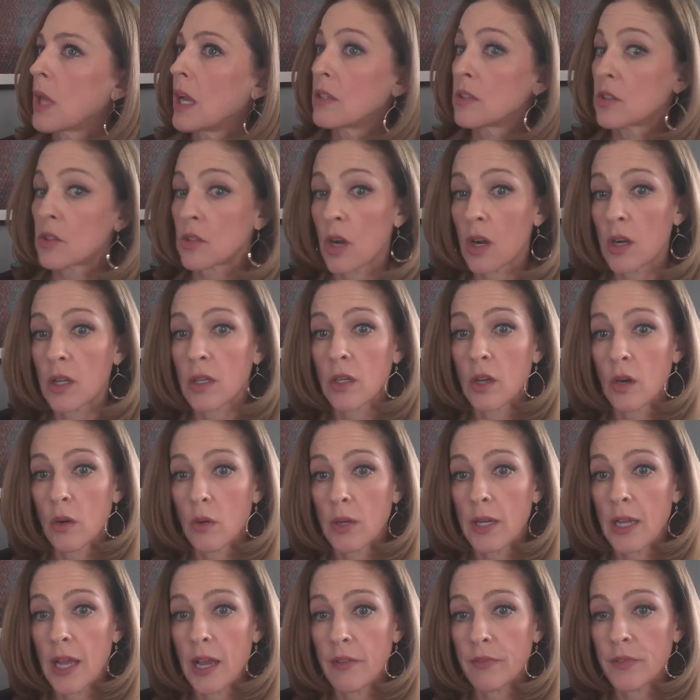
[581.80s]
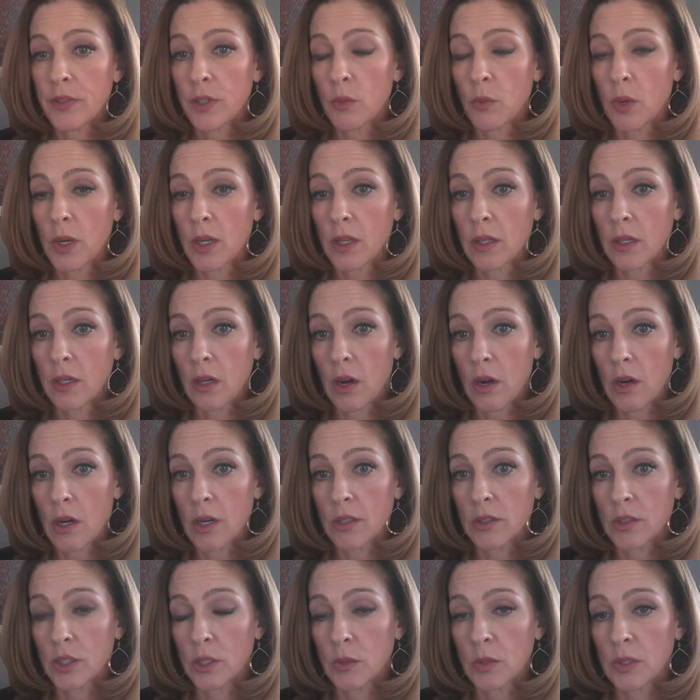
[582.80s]
started going after one of the
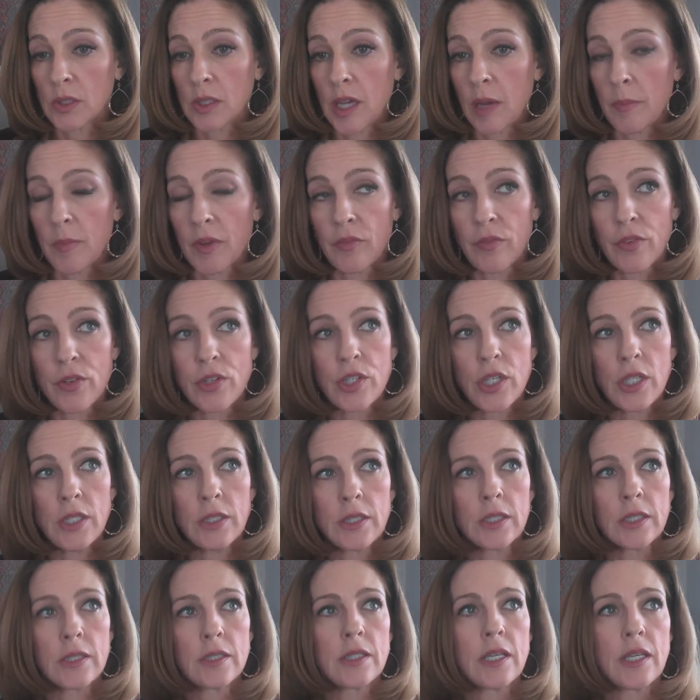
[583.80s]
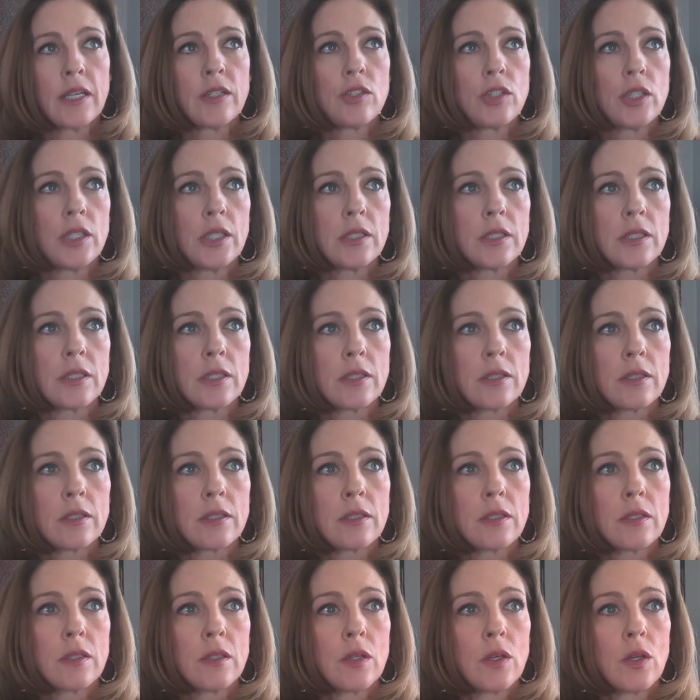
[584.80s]
guards who was coming for Jesus, and
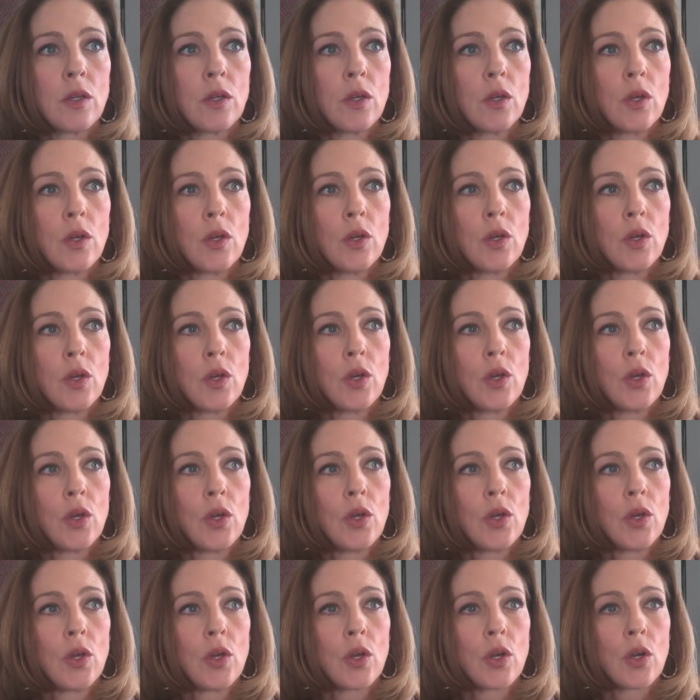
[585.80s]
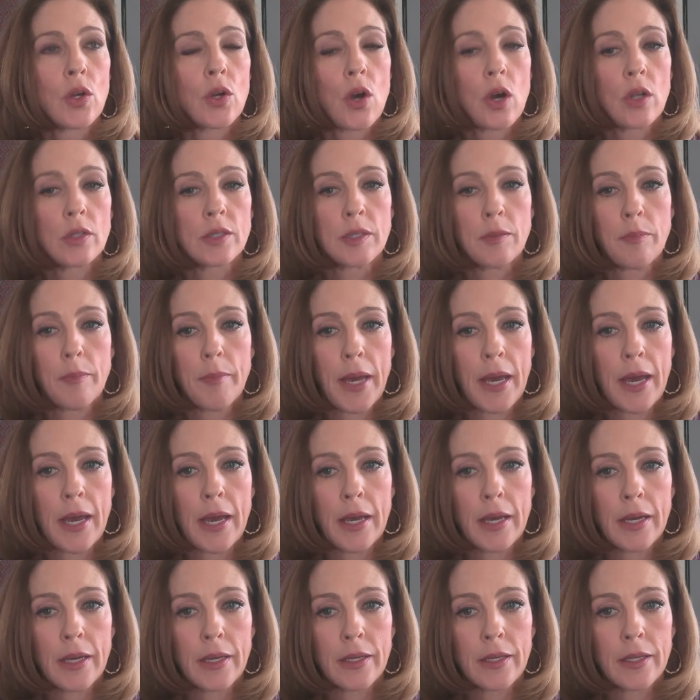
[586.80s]
Jesus called him
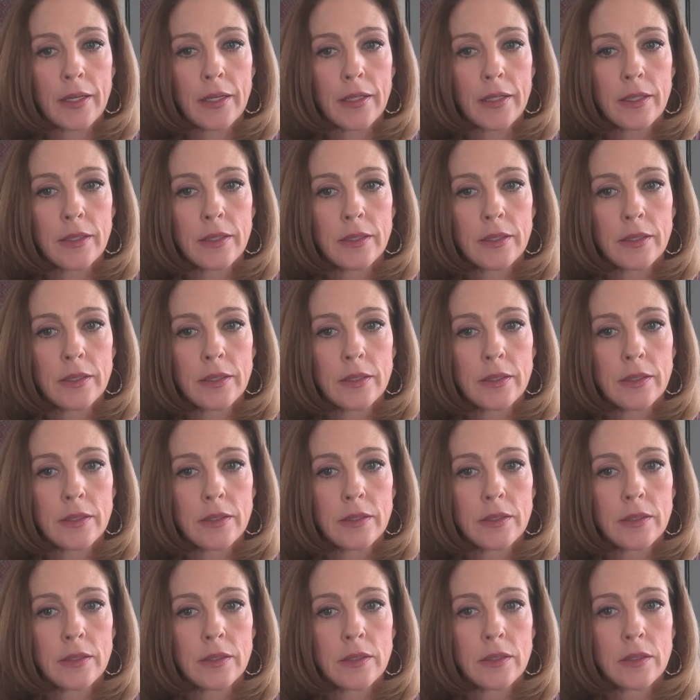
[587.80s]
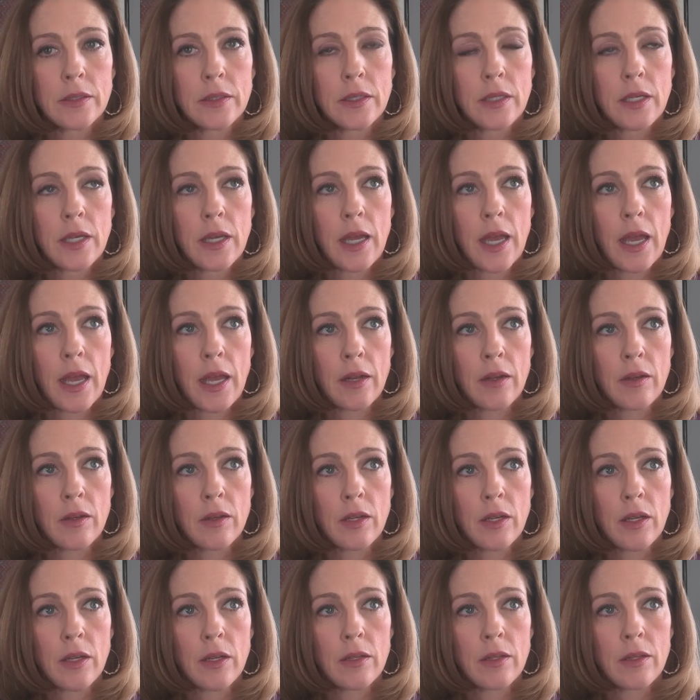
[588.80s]
back and
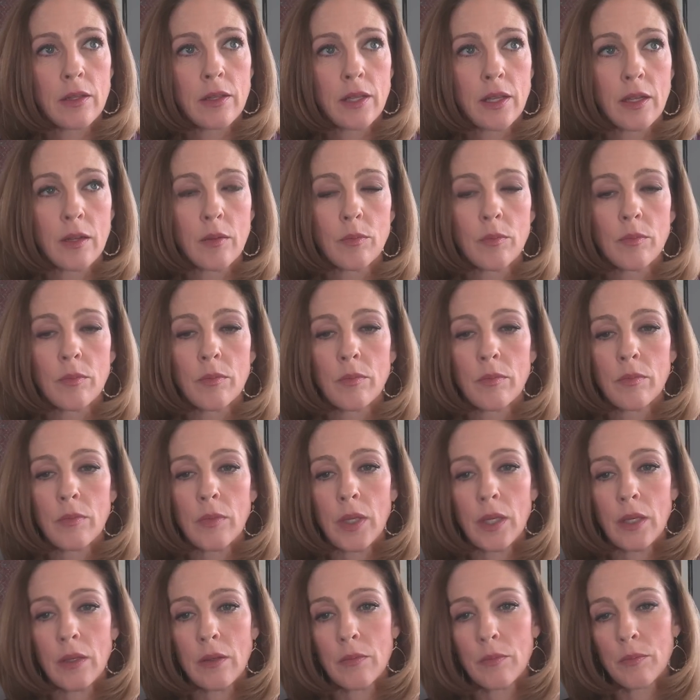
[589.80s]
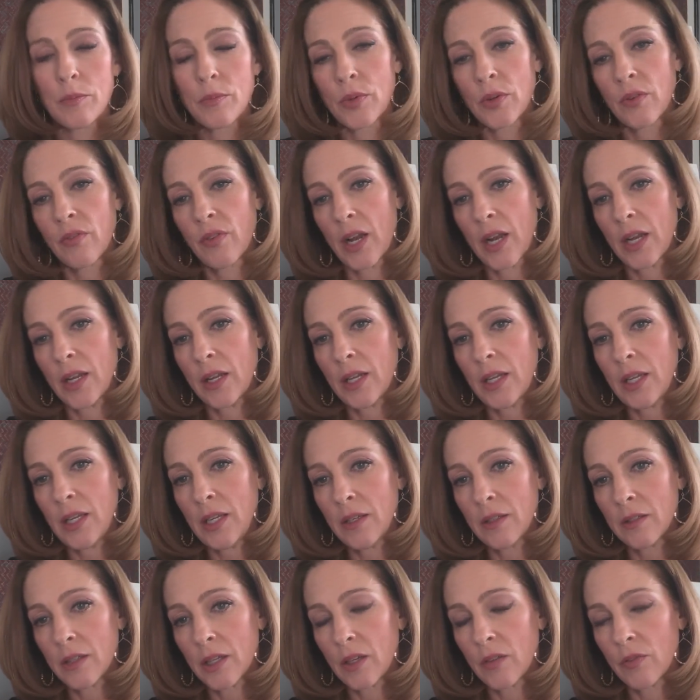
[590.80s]
then provided
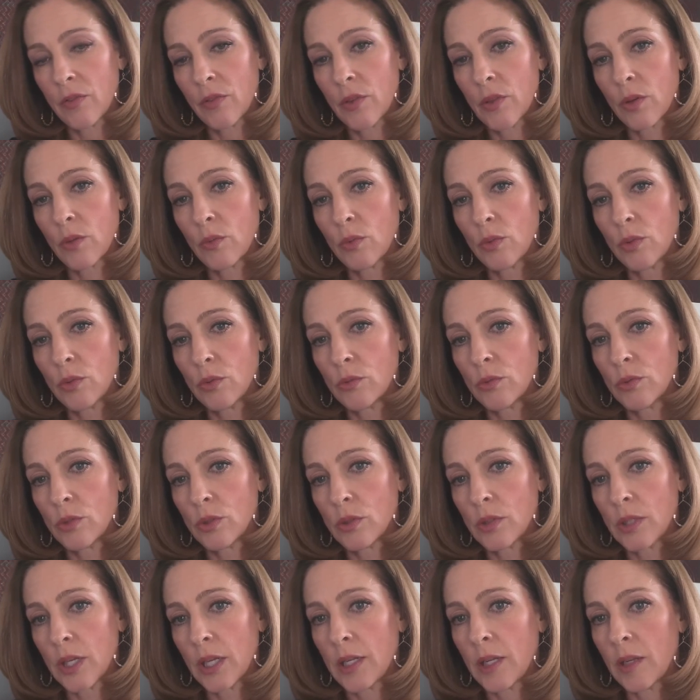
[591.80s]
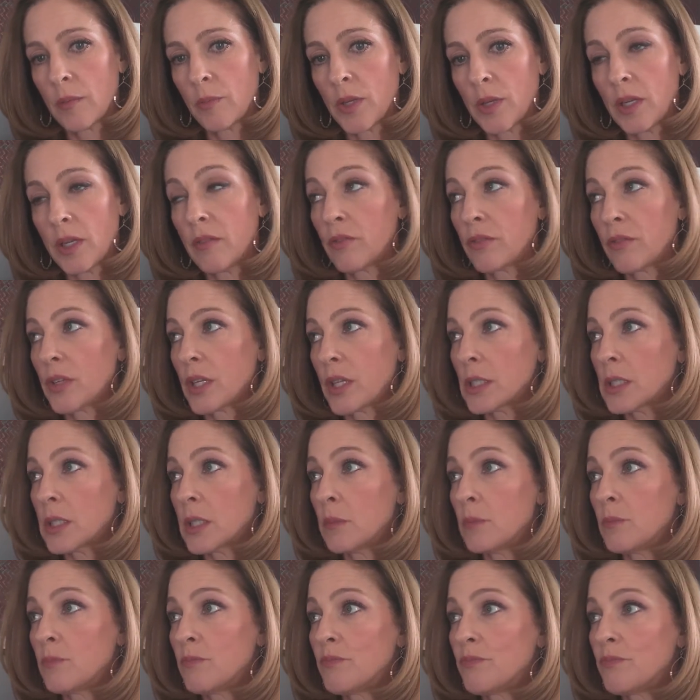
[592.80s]
healing for the wound that had been inflicted.